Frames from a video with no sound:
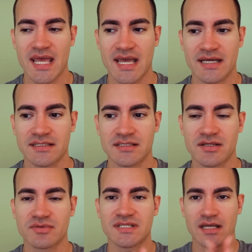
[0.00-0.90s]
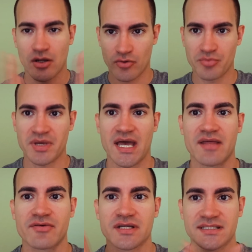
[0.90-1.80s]
and there was like a group
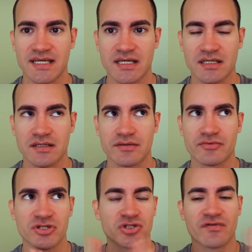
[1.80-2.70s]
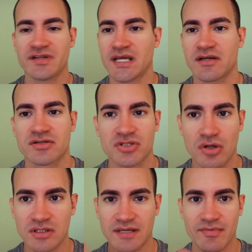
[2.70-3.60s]
gathering. It's like a rejuvenate your
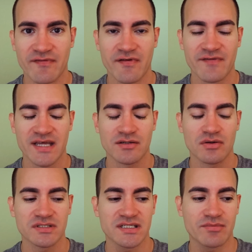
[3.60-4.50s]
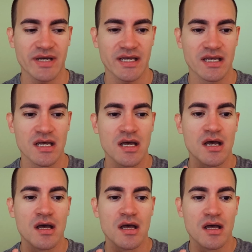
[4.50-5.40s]
soul type of event hosted by
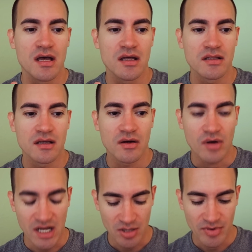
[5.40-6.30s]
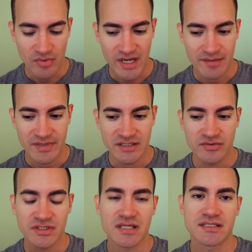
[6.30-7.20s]
Alba Wyman,
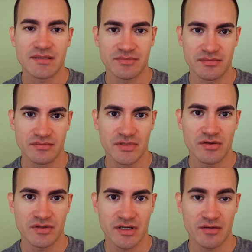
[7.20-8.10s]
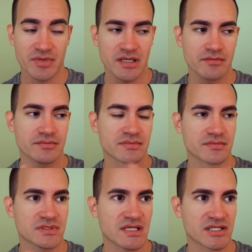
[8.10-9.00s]
who does hypnotherapy
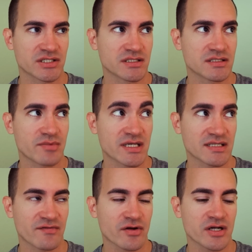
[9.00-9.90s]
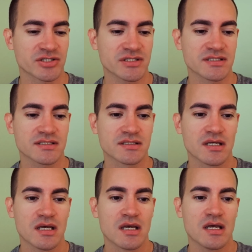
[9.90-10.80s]
sessions, past life regressions.
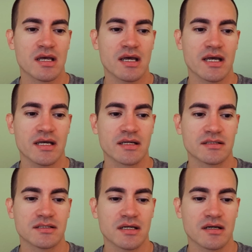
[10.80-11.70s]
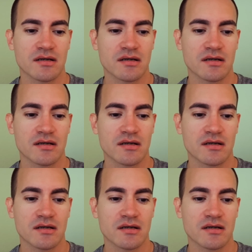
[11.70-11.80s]
And